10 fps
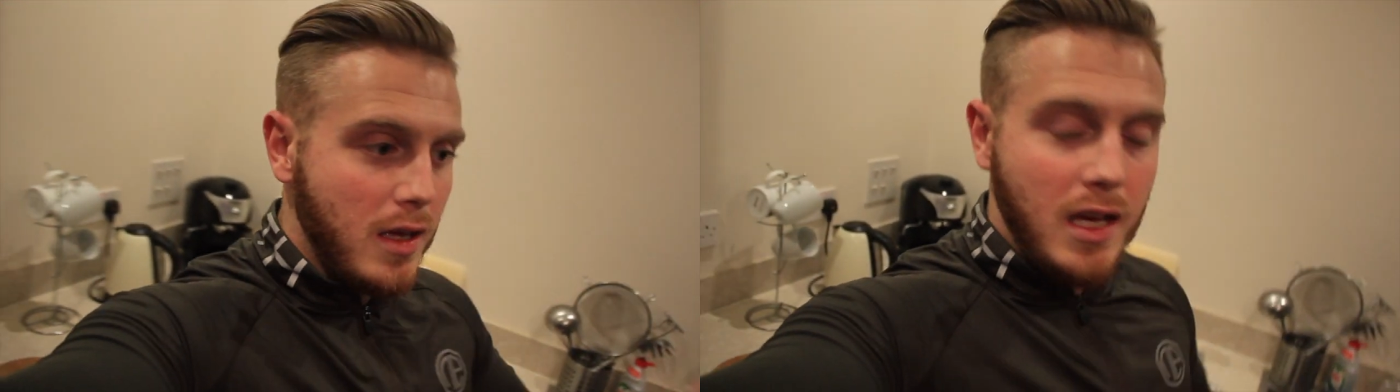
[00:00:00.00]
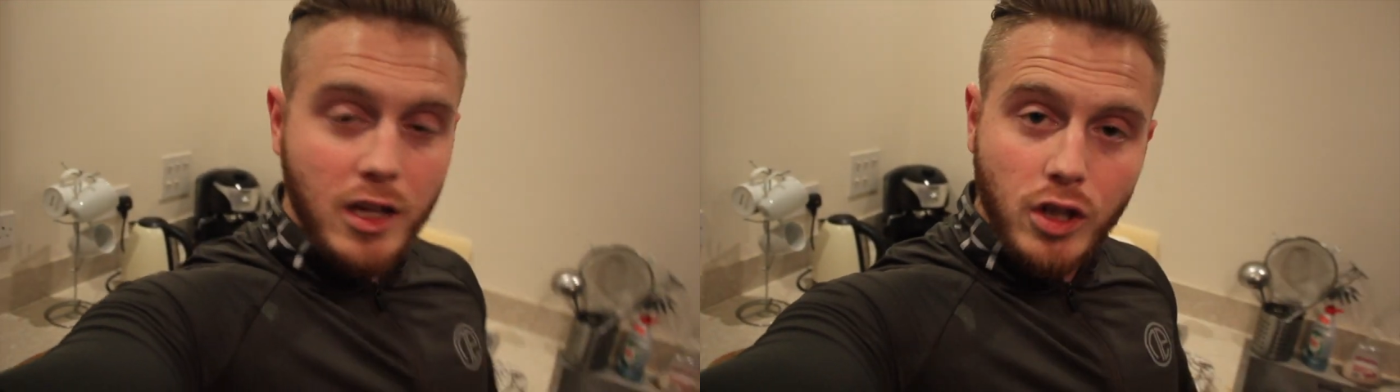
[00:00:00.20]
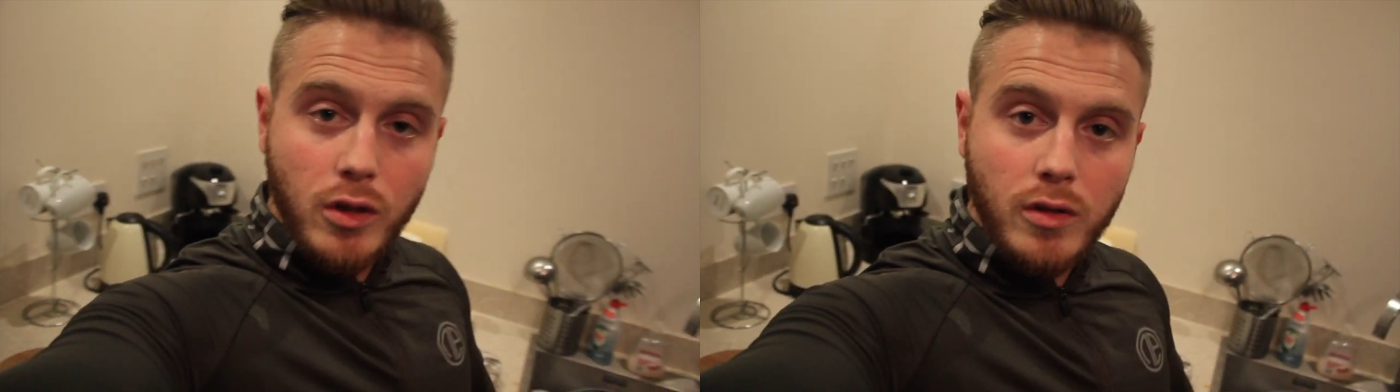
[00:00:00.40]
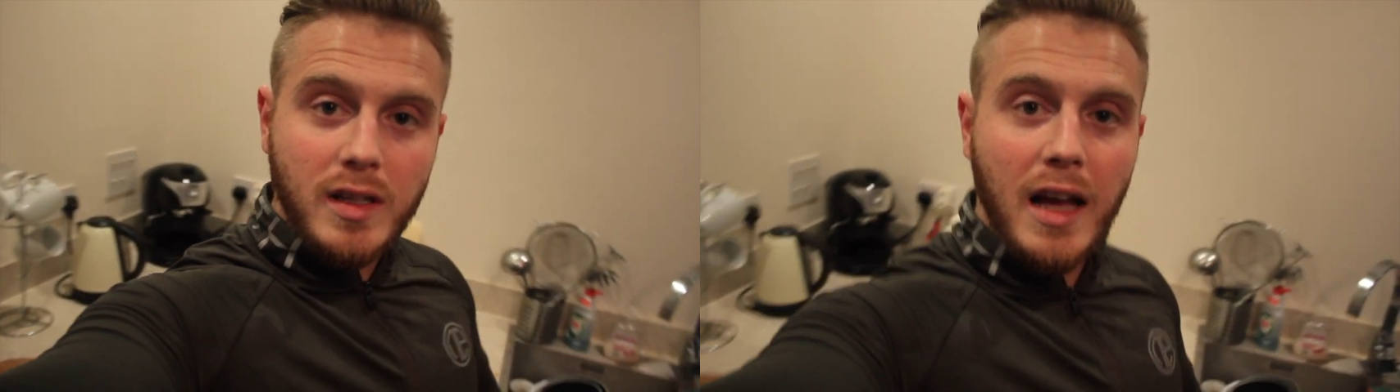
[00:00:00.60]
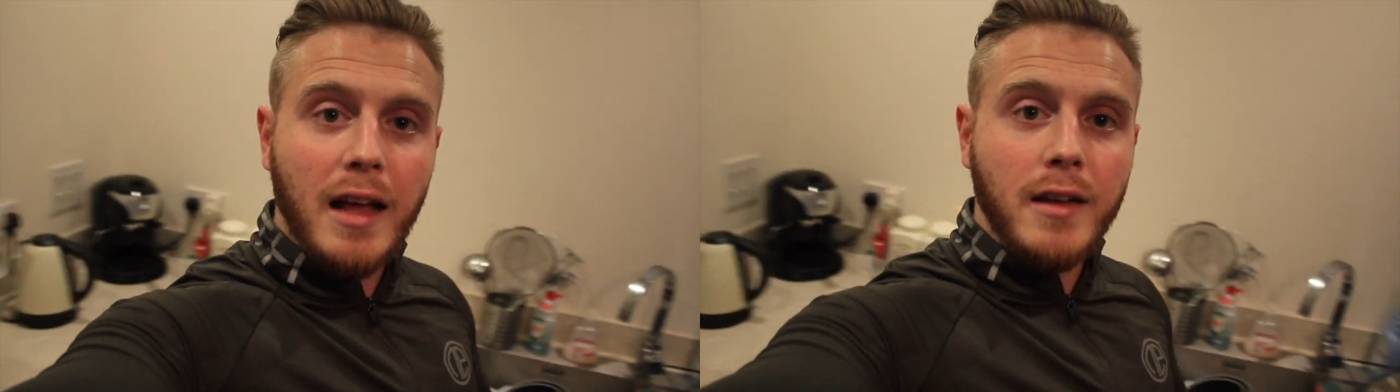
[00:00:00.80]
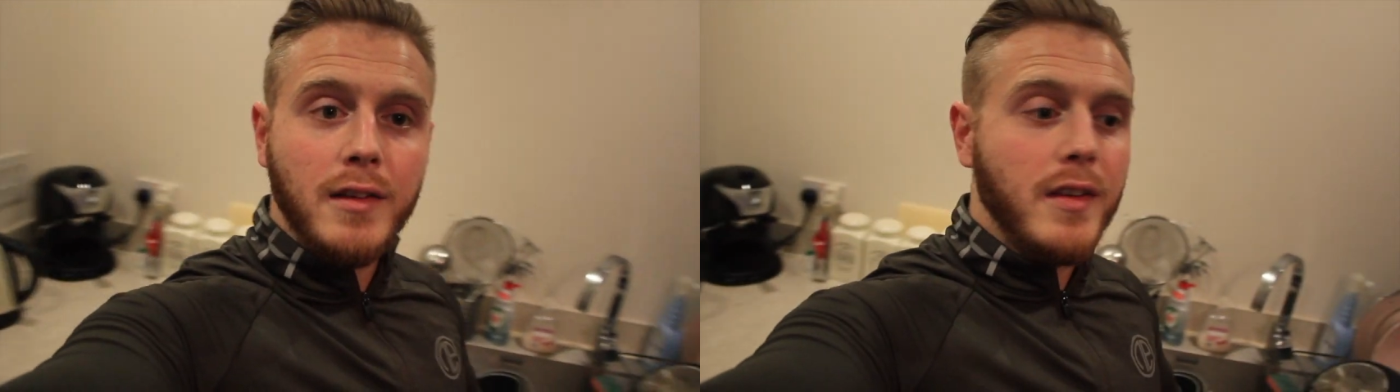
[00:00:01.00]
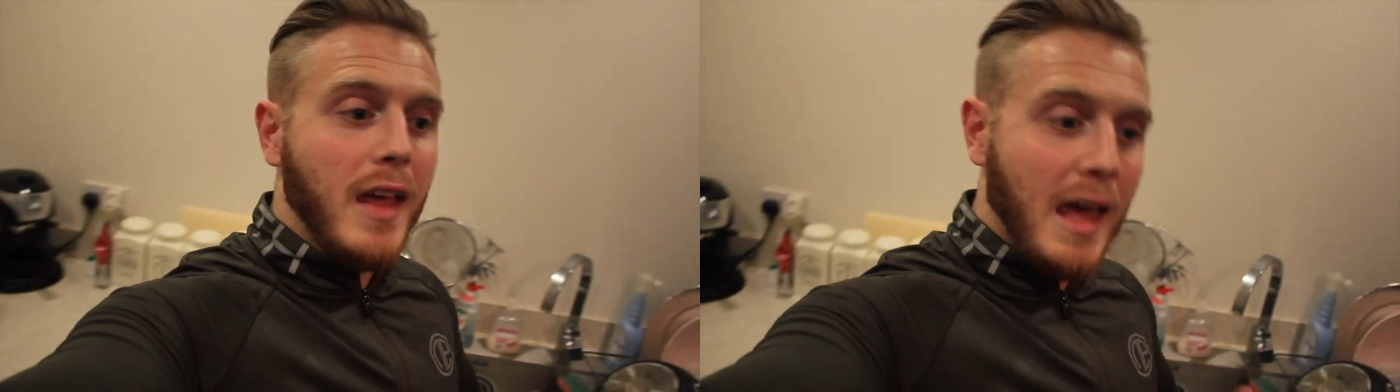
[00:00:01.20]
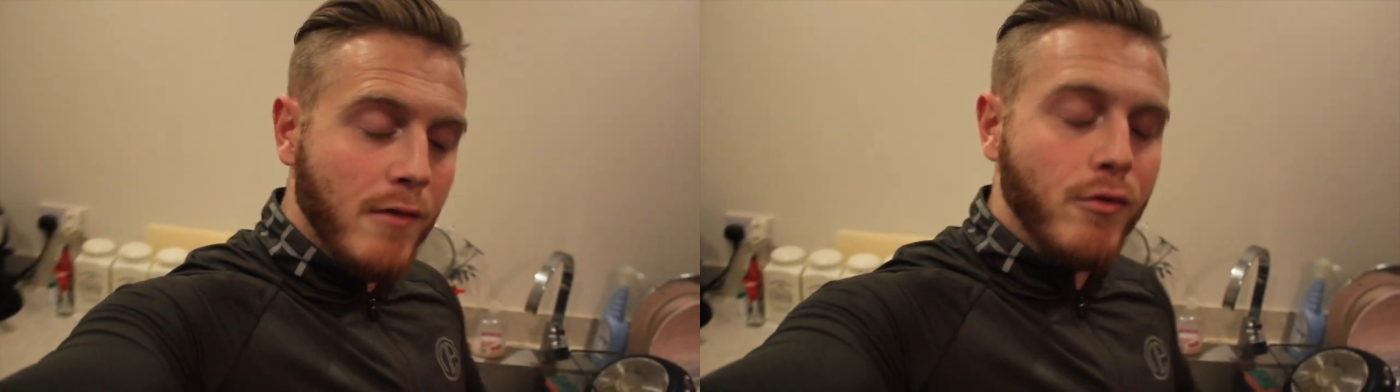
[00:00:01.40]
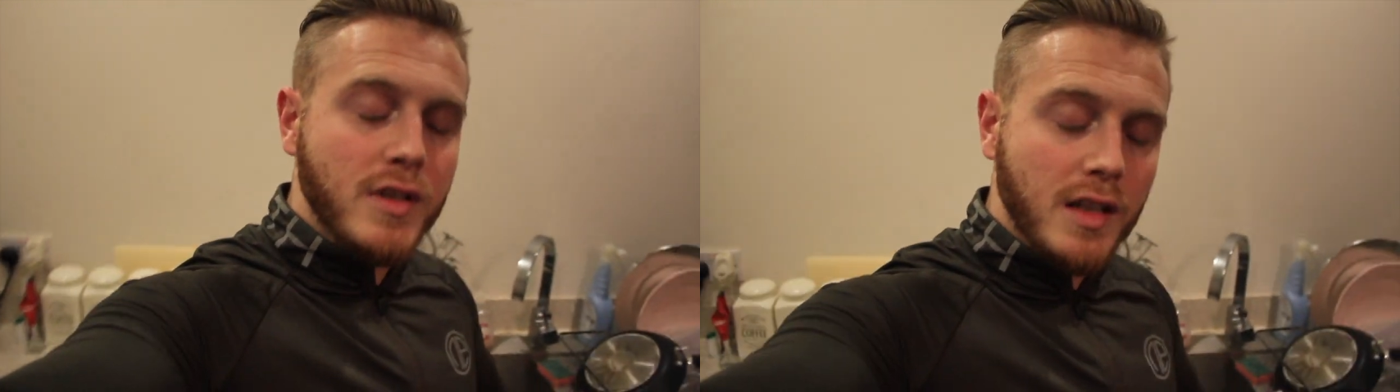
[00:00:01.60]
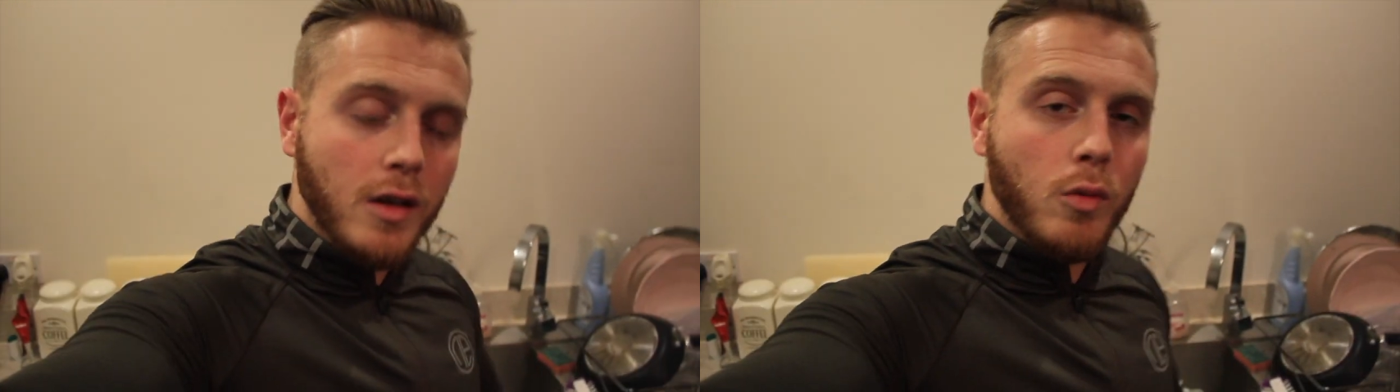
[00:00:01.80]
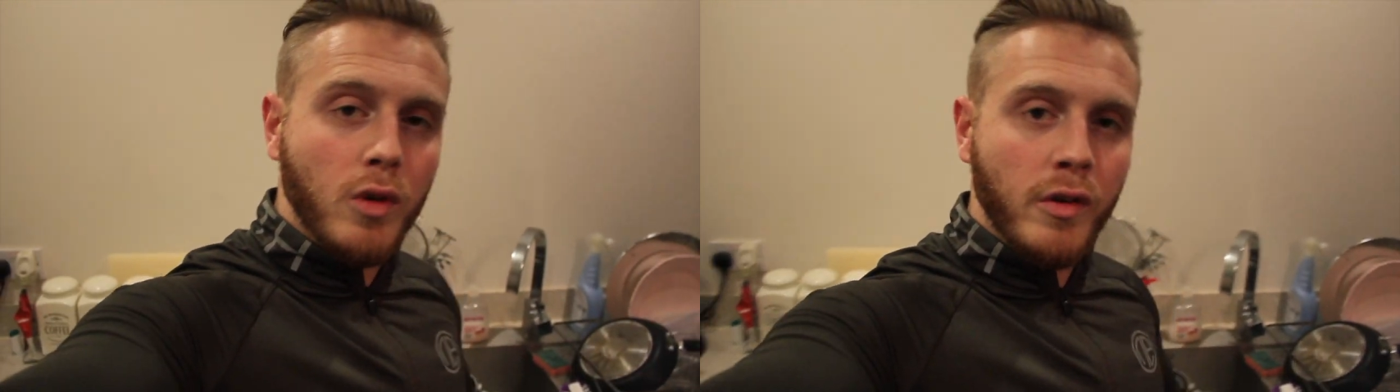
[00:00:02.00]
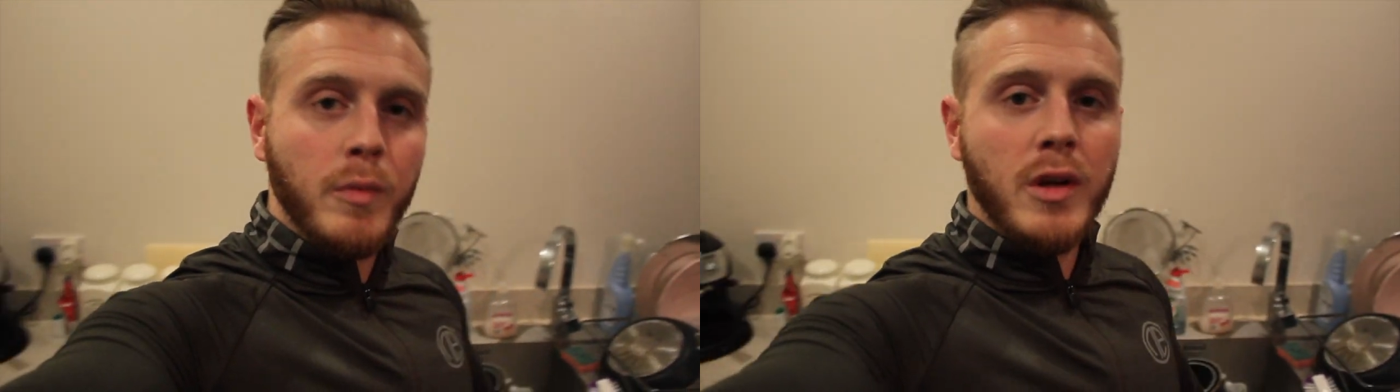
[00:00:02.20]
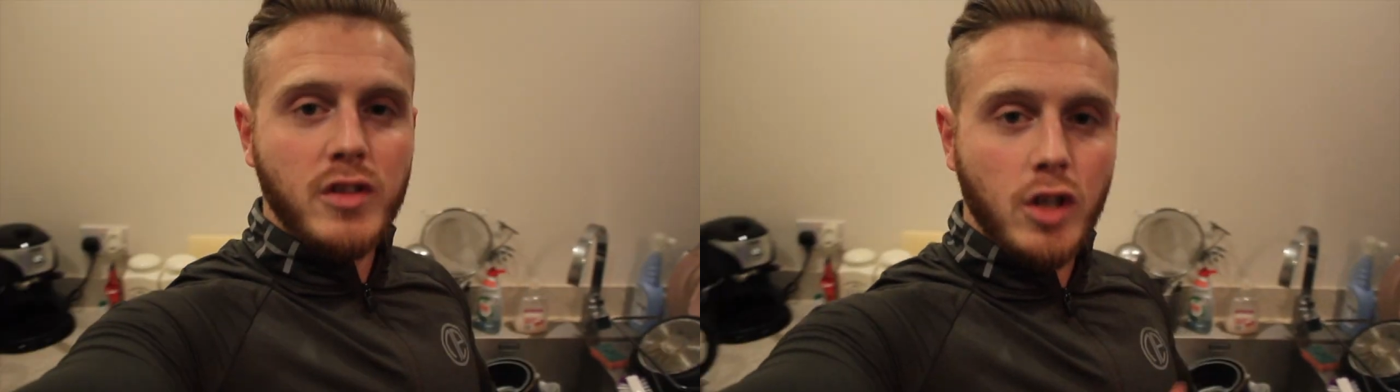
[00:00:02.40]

issues and every single one of them there is a